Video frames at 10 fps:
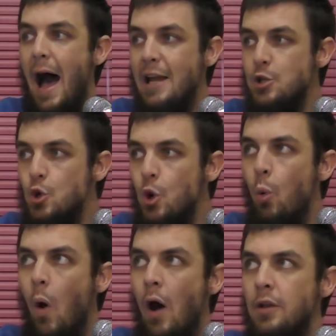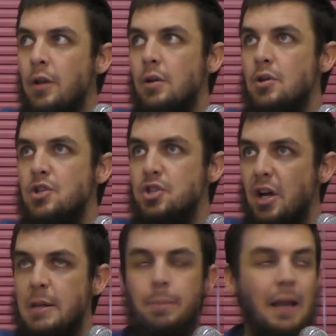I took one
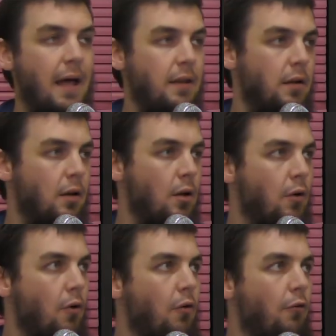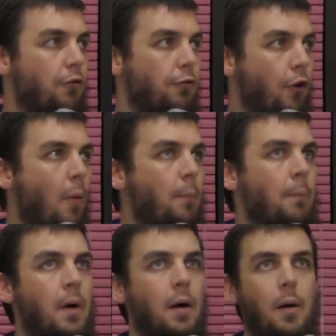study plan
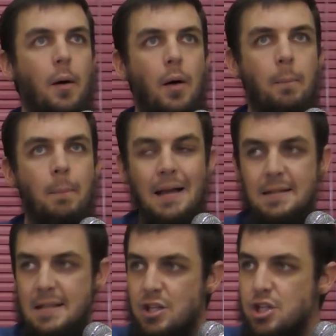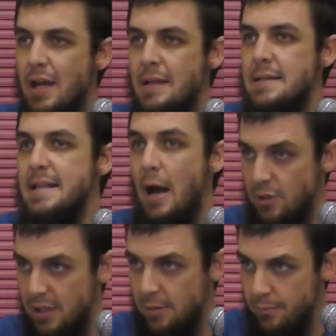from my teacher in
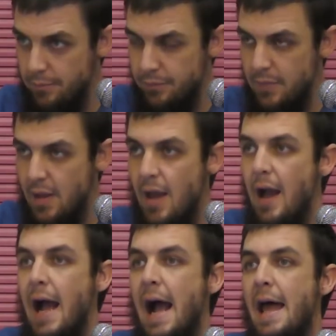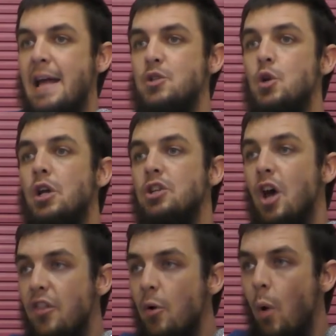Saudi, and I took
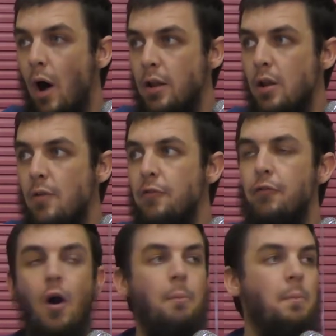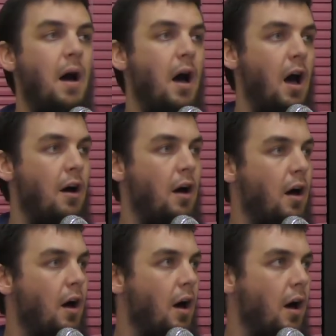another one from a
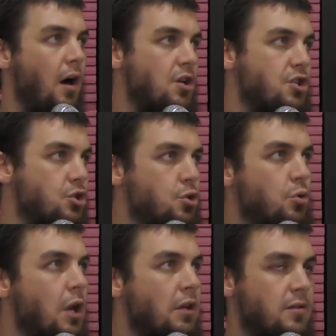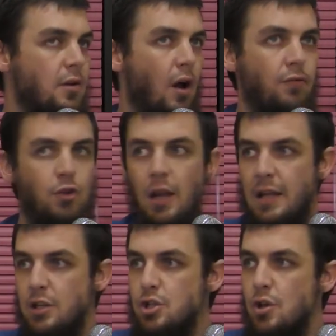student of
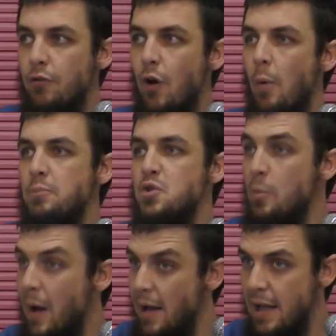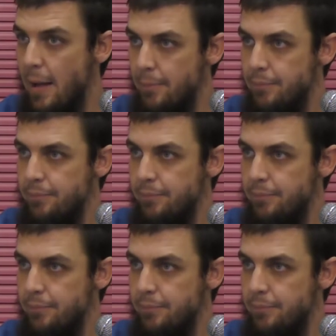knowledge from Somalia.